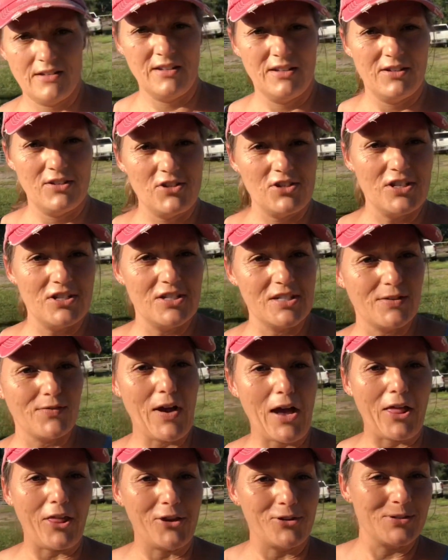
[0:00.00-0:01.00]
She just
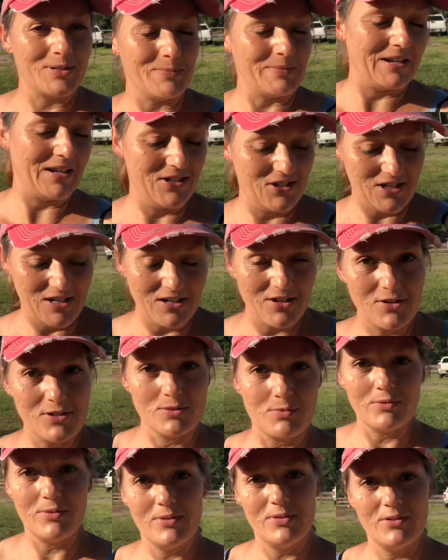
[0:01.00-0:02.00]
follows me. She knows
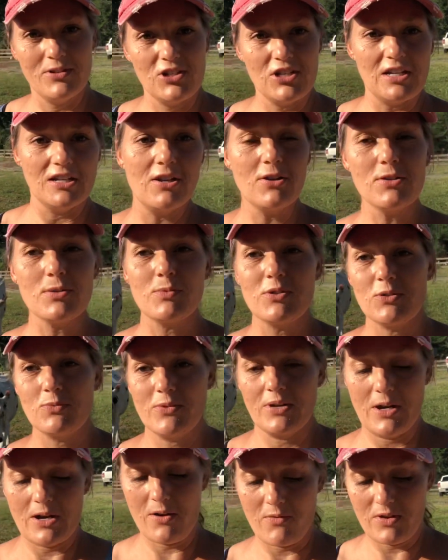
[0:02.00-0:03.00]
where we're
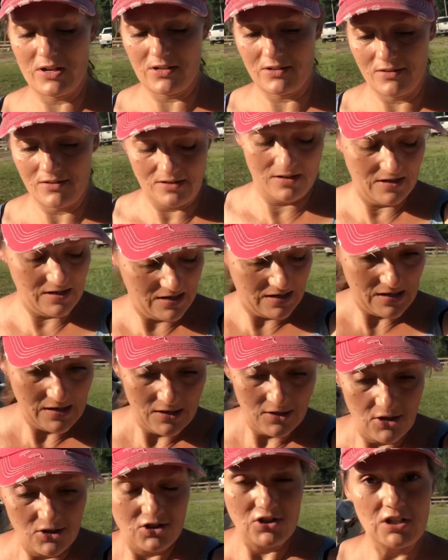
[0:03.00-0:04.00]
going.
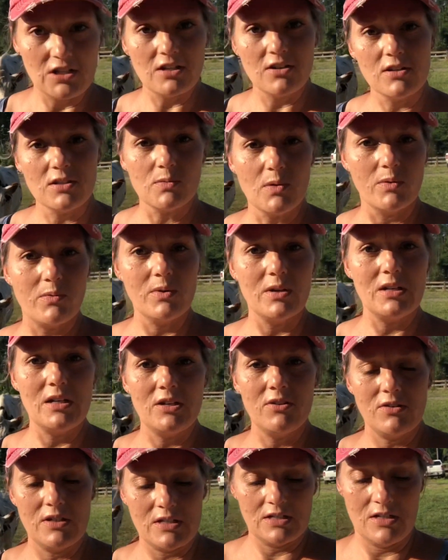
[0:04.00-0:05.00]
She knows what we're
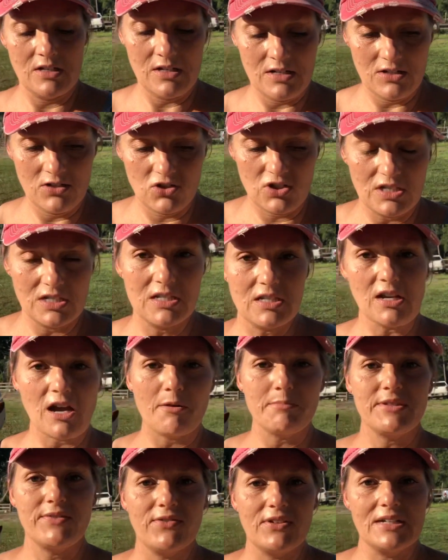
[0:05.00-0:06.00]
doing. She
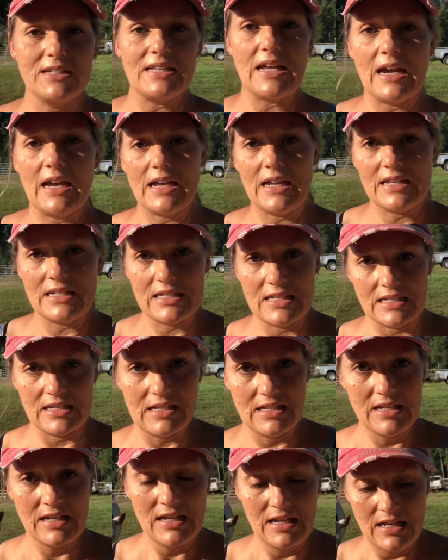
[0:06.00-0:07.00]
stops for a second to
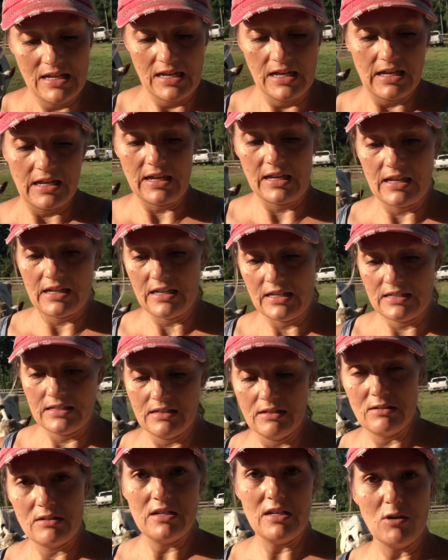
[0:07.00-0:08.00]

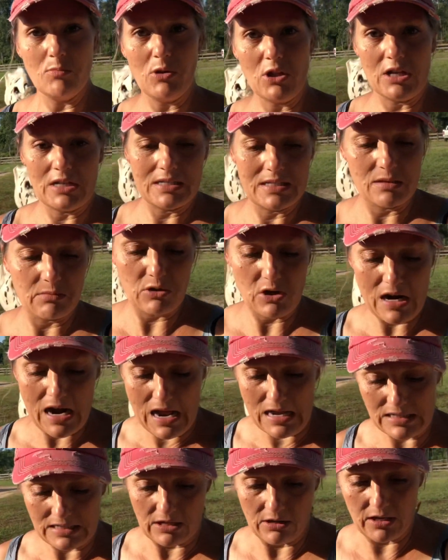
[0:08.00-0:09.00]
nibble on some
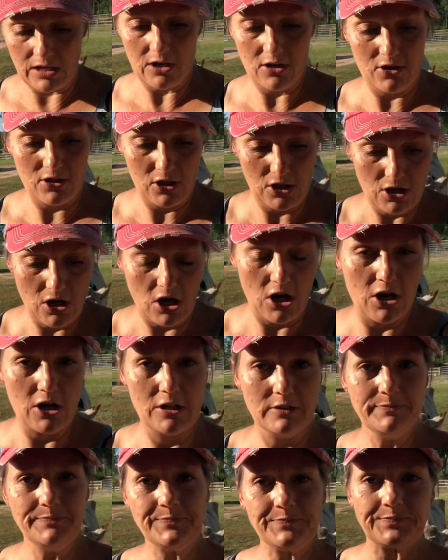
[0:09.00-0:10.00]
grass out here in the
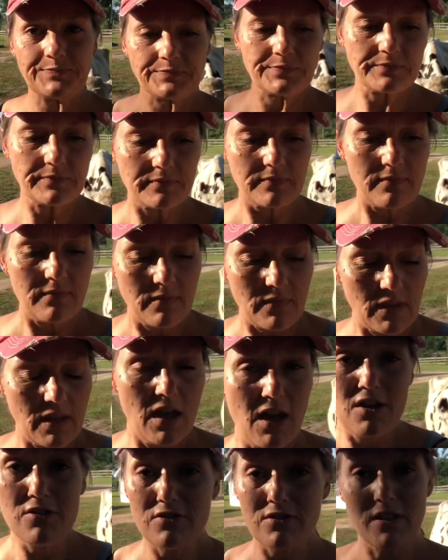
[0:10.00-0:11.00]
yard.
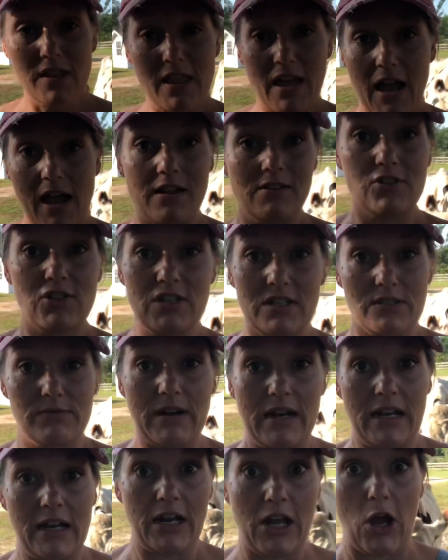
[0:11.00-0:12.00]
Other than that, she's
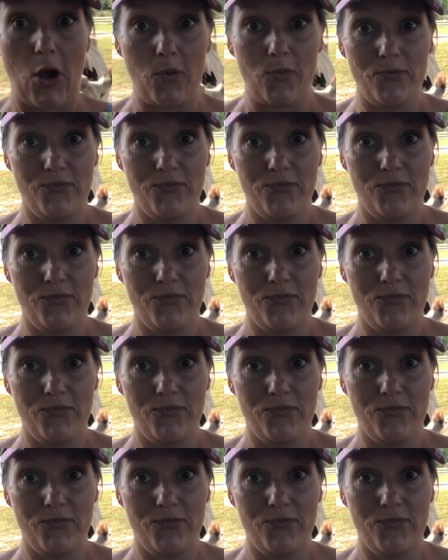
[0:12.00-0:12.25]
ready to go.